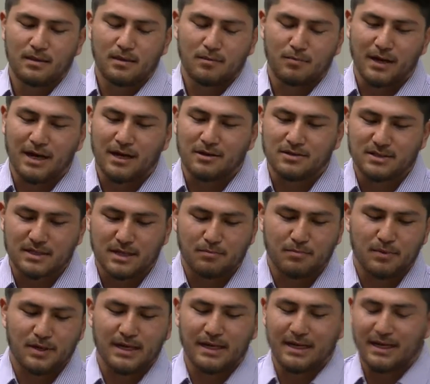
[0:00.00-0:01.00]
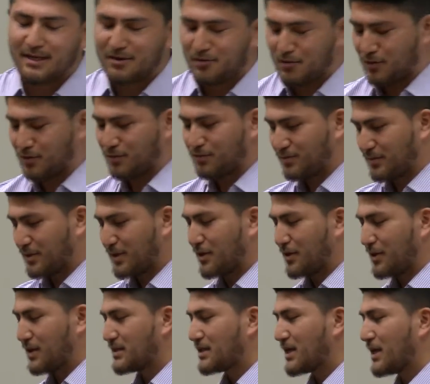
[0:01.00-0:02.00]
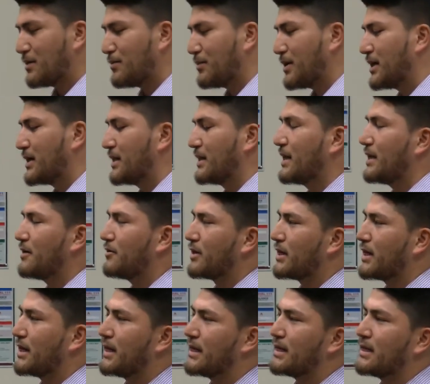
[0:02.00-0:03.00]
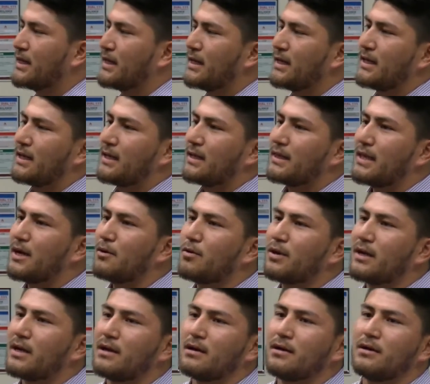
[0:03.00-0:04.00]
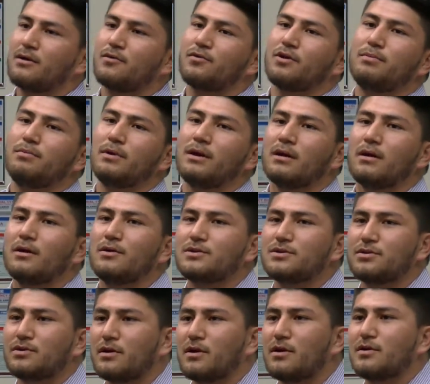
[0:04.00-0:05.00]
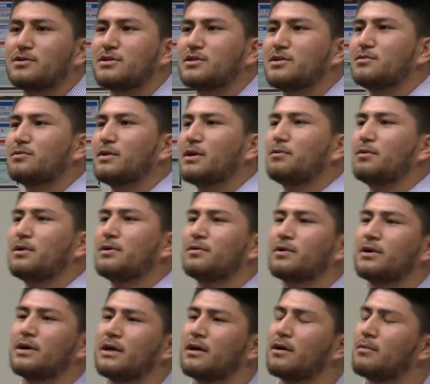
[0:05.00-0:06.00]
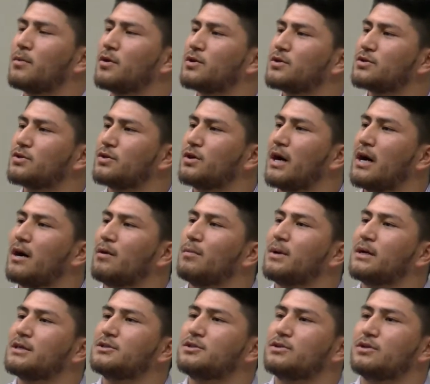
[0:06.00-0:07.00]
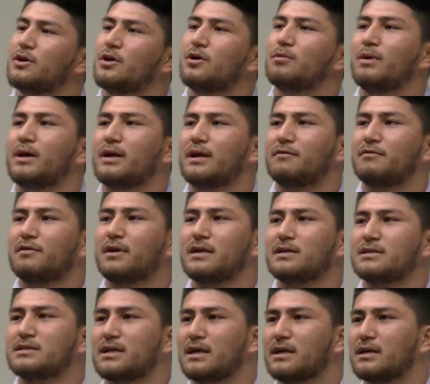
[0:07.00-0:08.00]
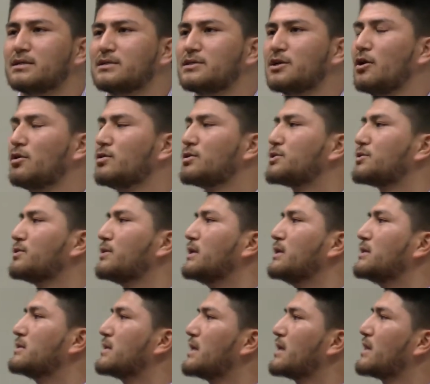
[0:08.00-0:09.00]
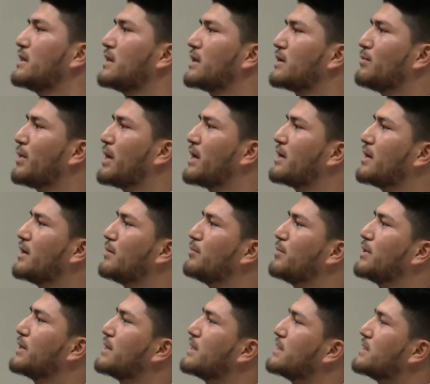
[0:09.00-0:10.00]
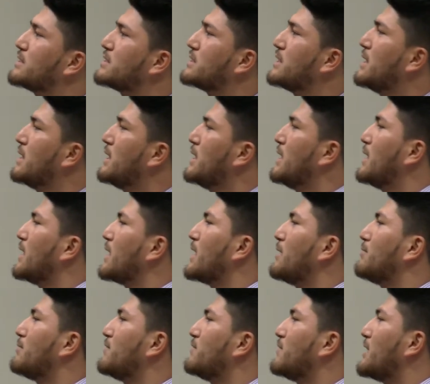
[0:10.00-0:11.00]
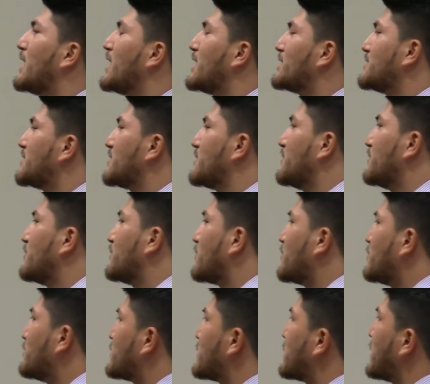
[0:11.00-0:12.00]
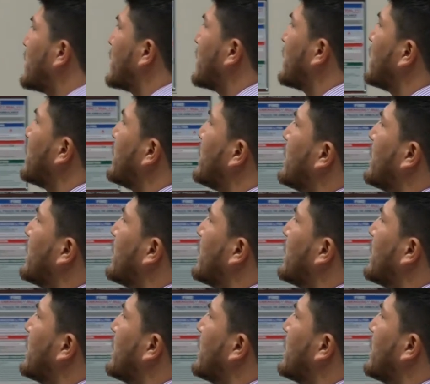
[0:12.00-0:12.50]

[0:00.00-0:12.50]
powers that be, or the Taliban in that regard, they were creeping closer and closer to where we were. And I'm not sure how much you know about Afghanistan, its culture and its ethnic makeup, but there's a couple of large ethnic groups there.